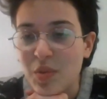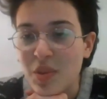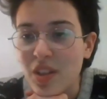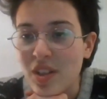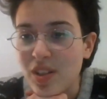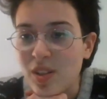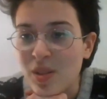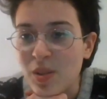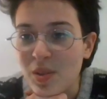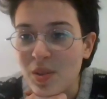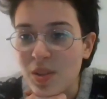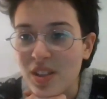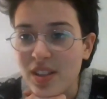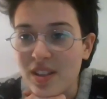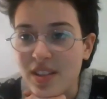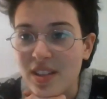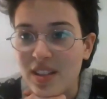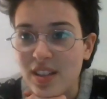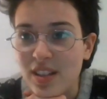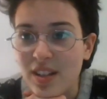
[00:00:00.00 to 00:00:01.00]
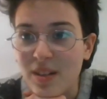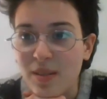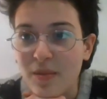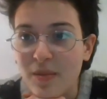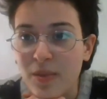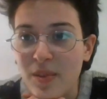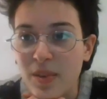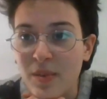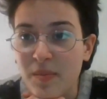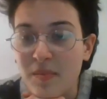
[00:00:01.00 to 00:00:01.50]
where the solution is going to come
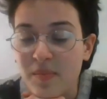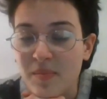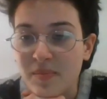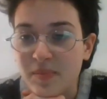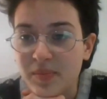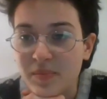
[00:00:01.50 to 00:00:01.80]
from.